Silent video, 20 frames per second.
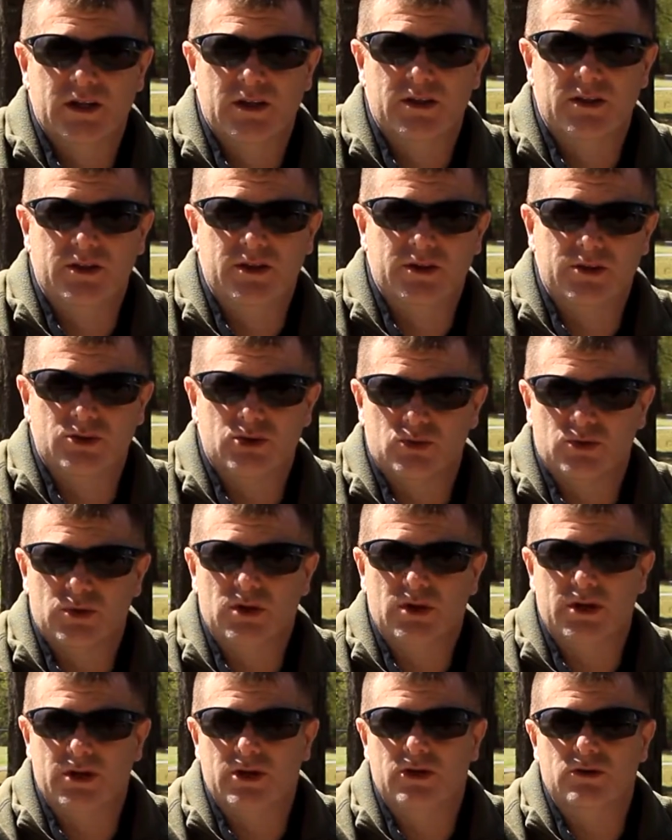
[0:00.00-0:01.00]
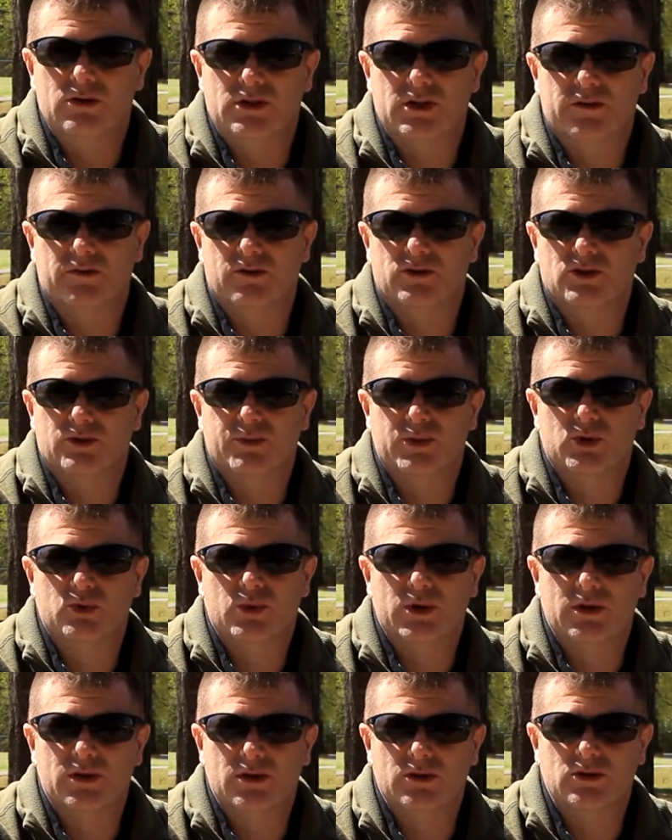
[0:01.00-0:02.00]
There's really no difference
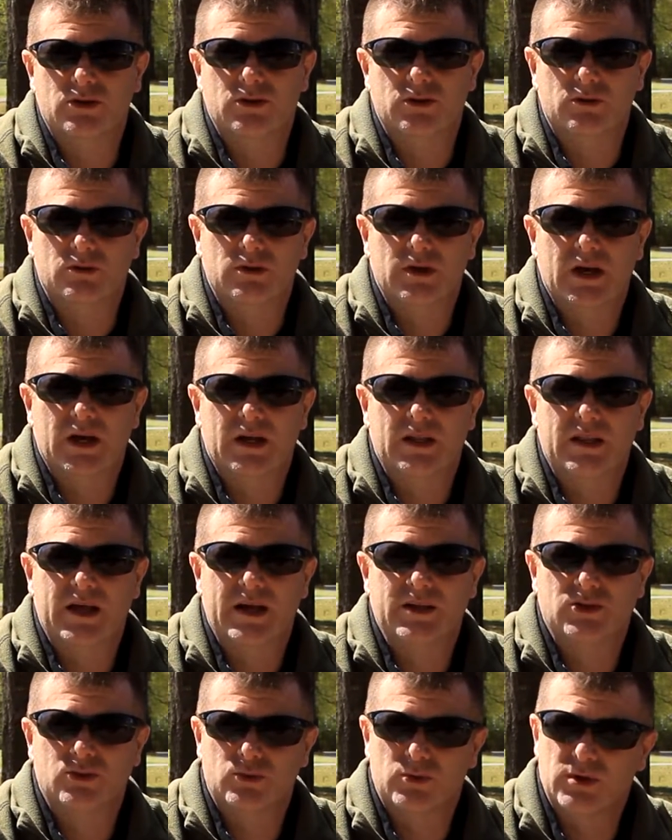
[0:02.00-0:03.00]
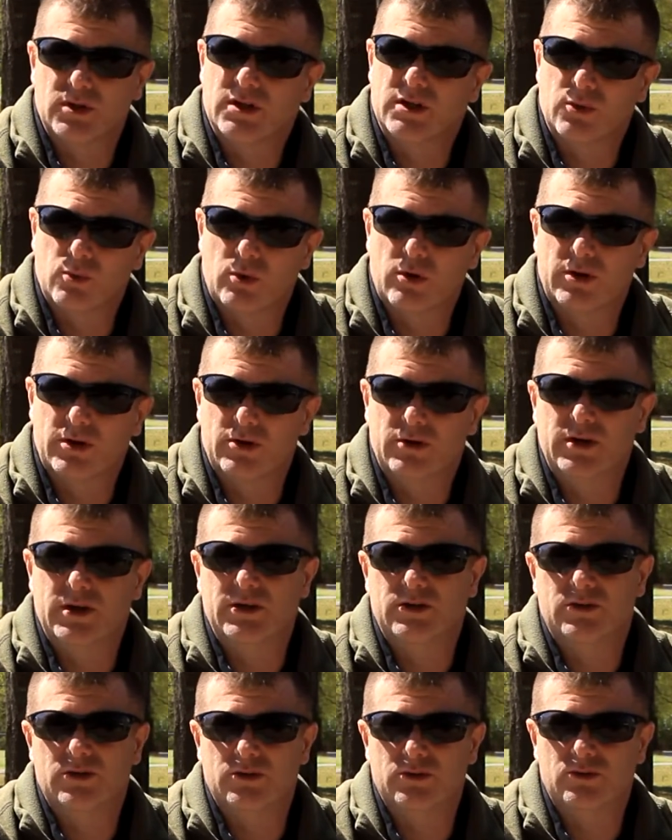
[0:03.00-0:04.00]
between the two, and that's really where you
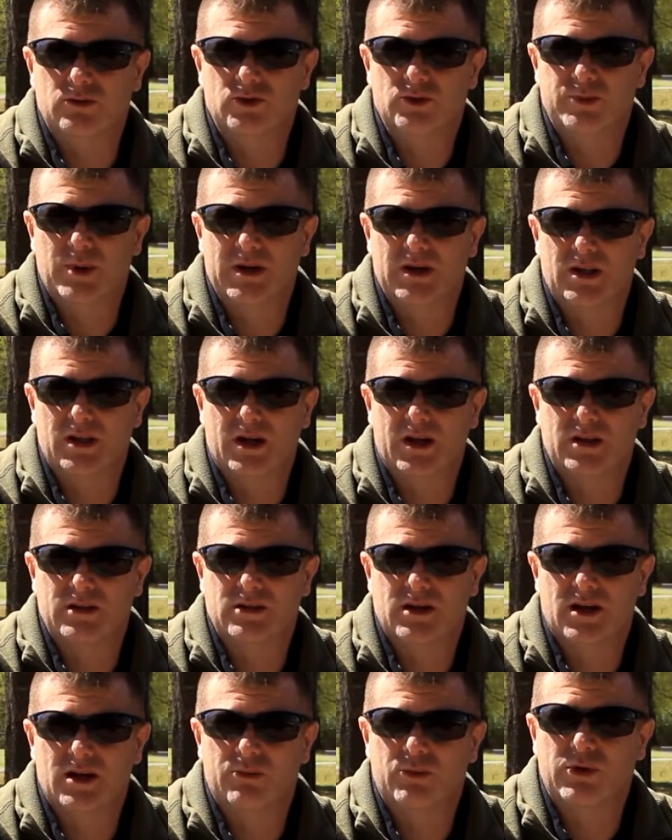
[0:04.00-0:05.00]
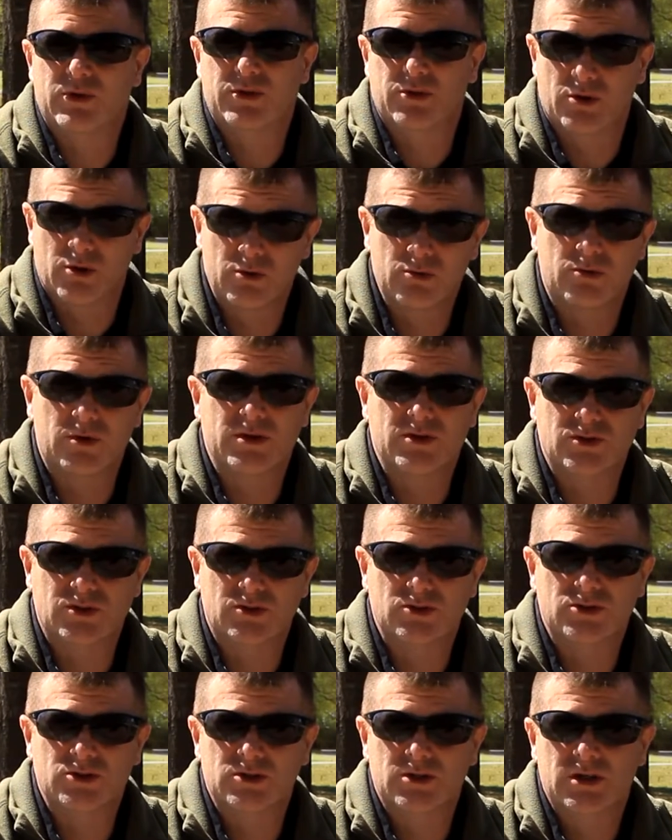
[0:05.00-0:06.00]
need to spend a lot of time with your own
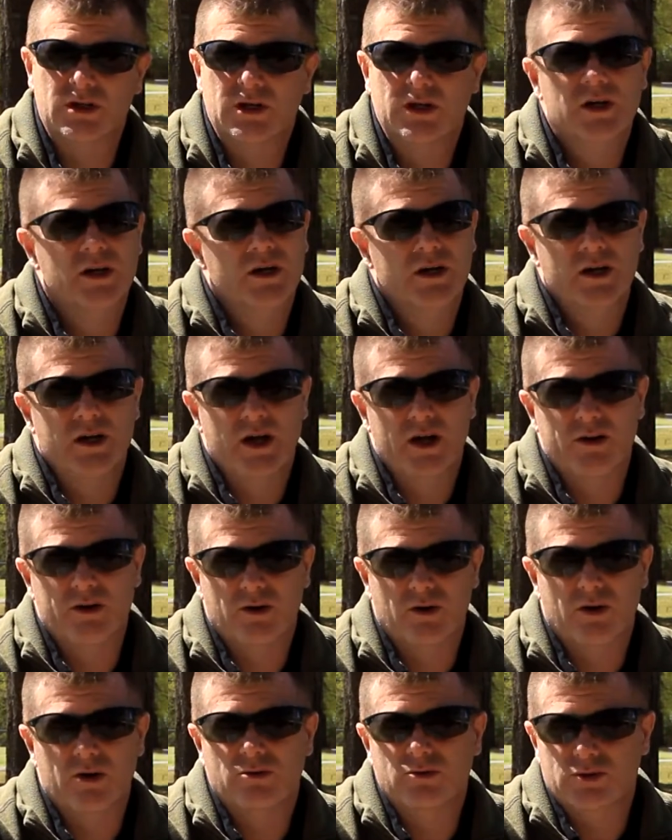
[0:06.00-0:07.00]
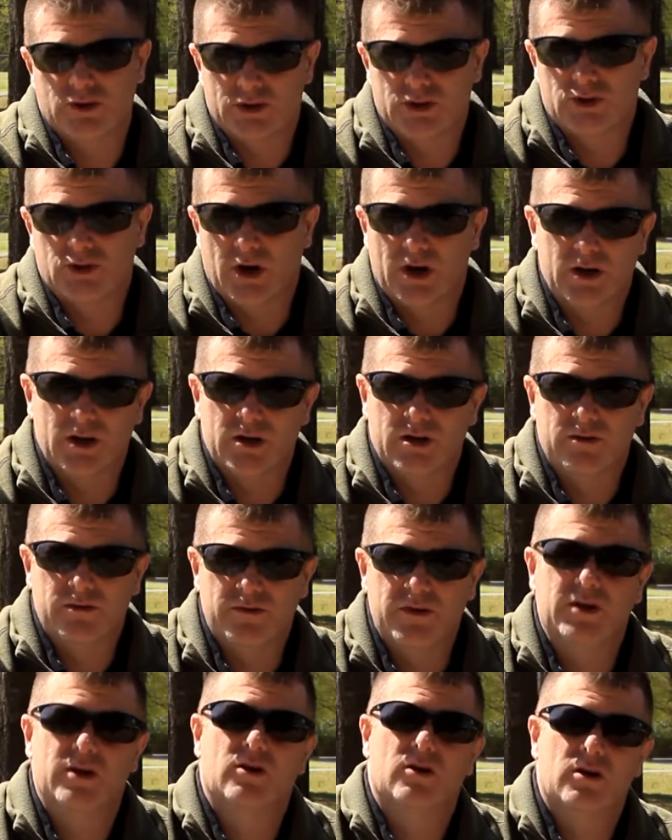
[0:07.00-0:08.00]
research and your own just trying to
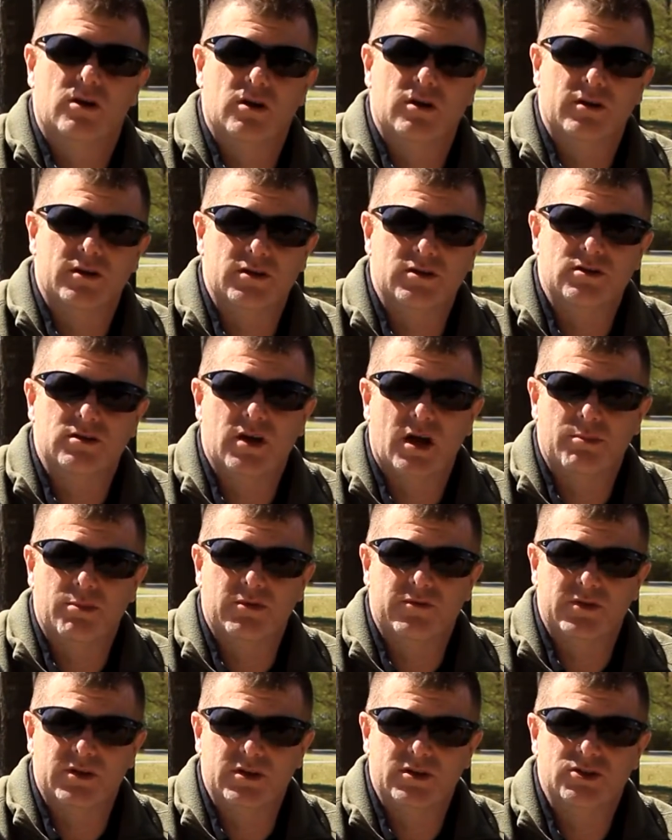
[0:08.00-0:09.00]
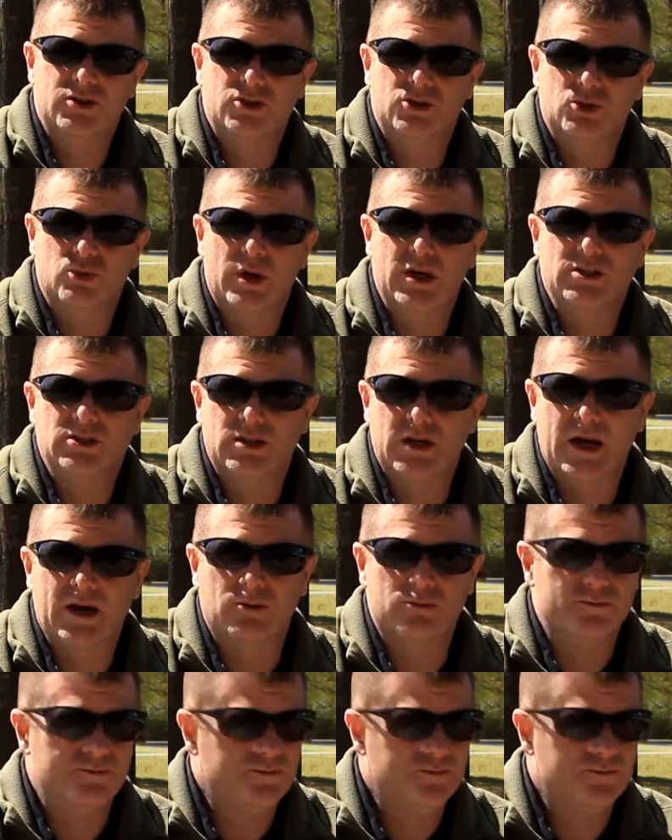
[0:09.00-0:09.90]
figure all of this type of a situation out.